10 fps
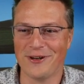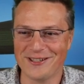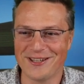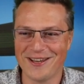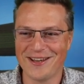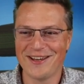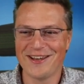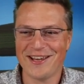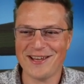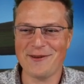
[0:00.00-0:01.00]
right?
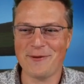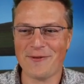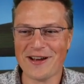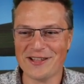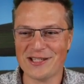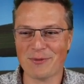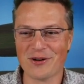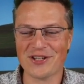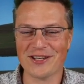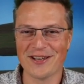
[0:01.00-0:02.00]
If you find this
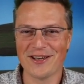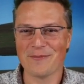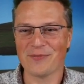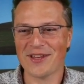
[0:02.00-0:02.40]
project,